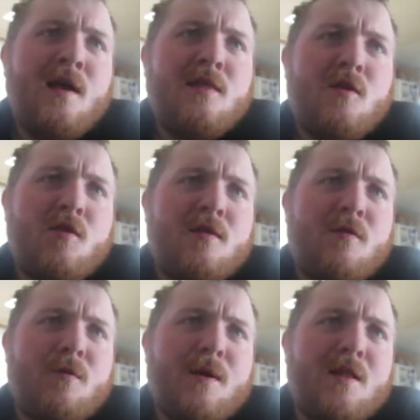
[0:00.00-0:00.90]
There has
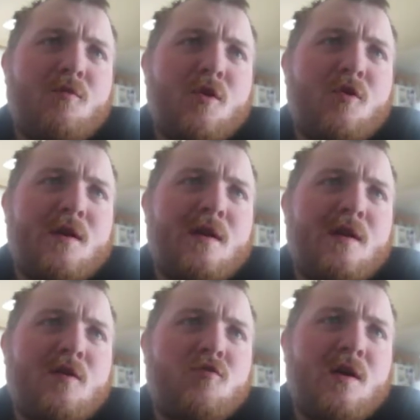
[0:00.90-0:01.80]
never been a record in the
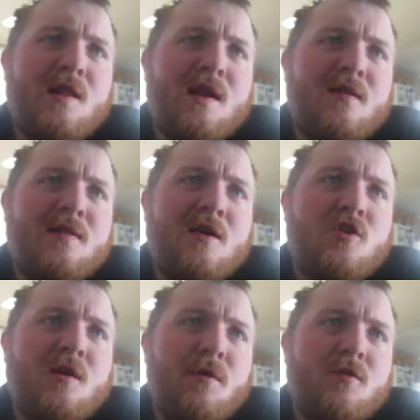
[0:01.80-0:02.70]
history of this
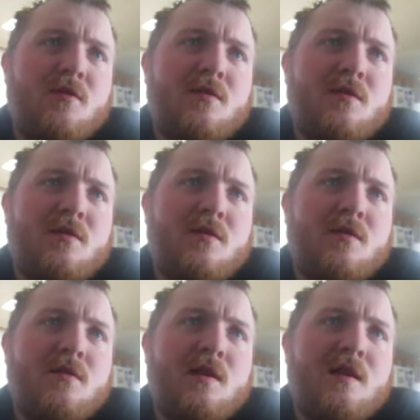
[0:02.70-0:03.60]
nation a
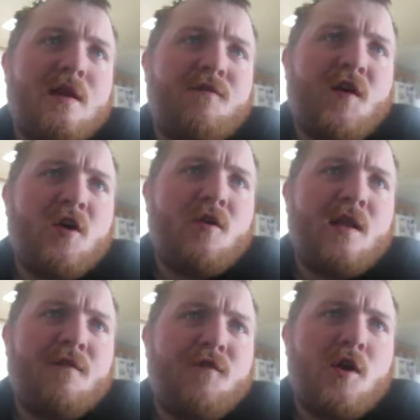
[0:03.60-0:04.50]
multi-death fire
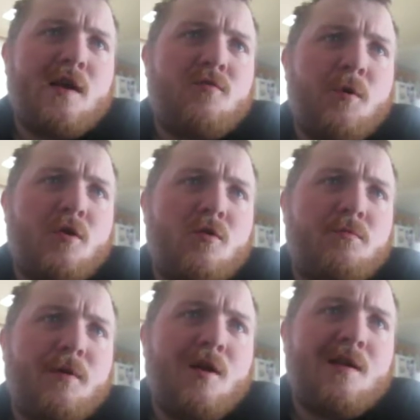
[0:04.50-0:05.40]
in a fully
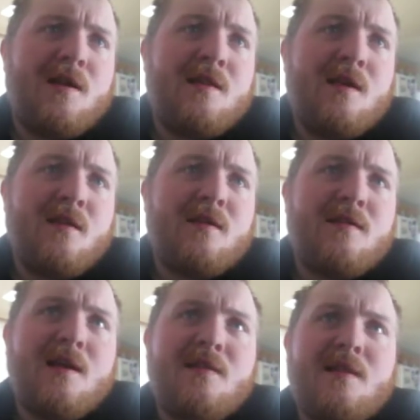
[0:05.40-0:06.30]
sprinkled building.
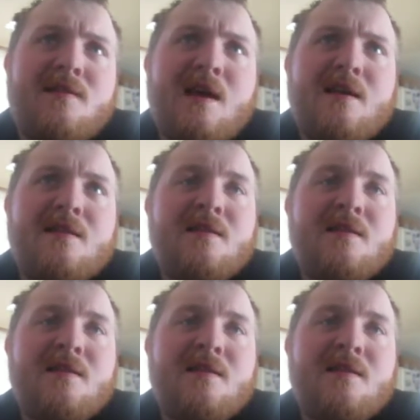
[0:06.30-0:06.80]
Hilton said this state